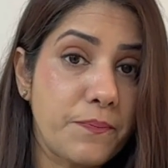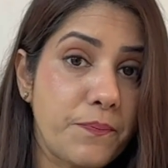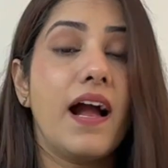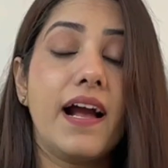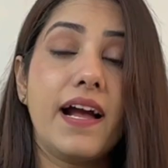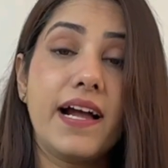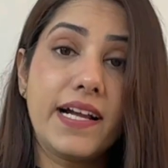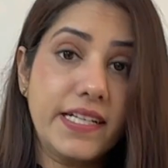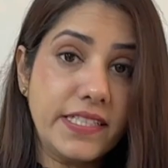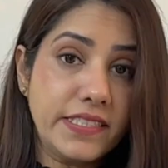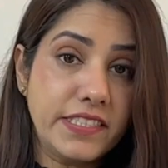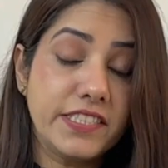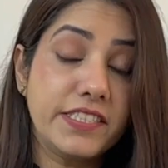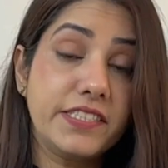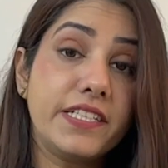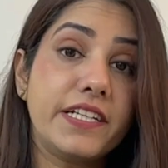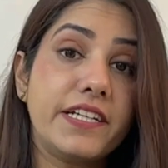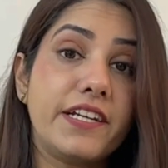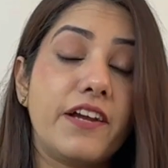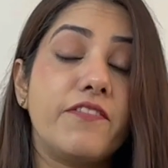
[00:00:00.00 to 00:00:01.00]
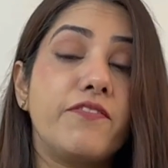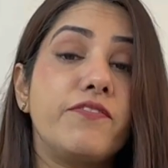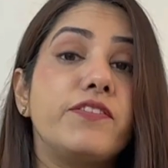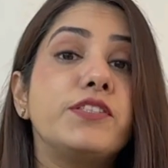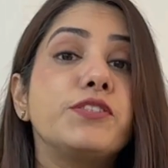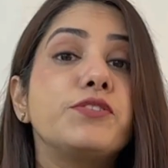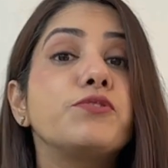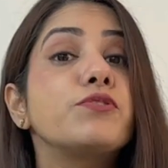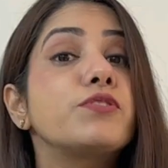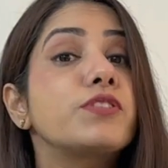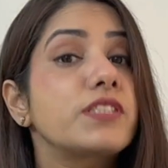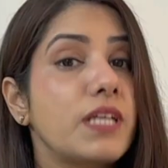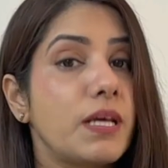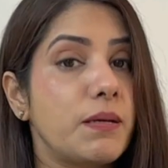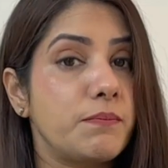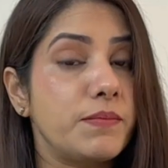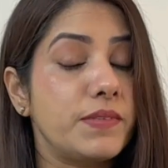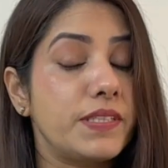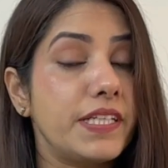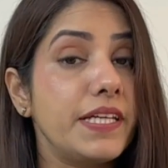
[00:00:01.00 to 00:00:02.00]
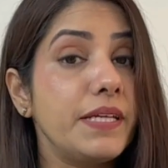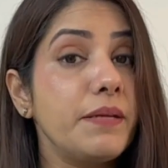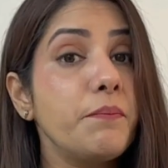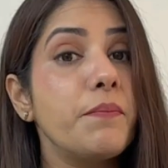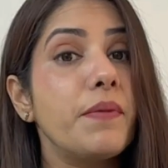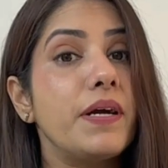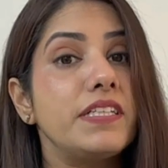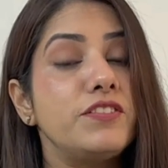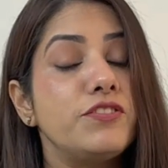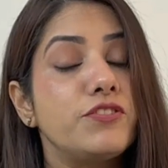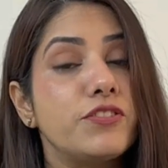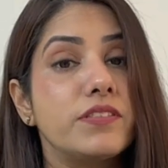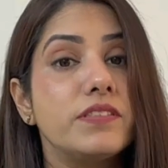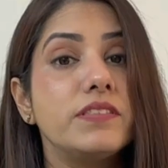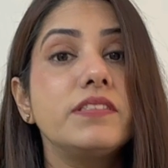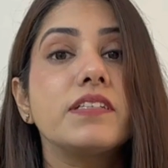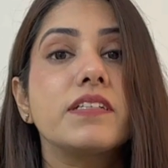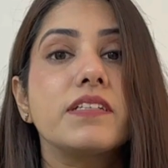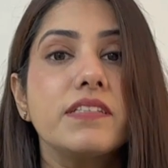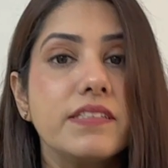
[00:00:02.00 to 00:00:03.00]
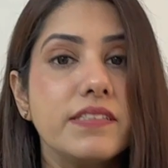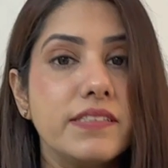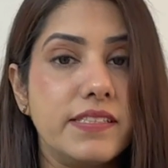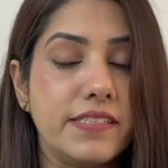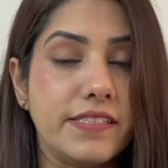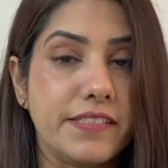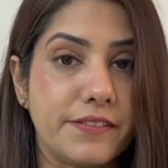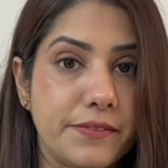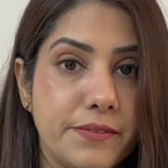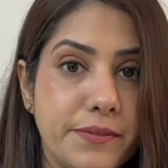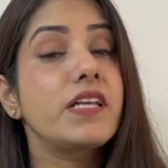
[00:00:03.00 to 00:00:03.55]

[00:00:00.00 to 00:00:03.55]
and they refer to something mentioned earlier,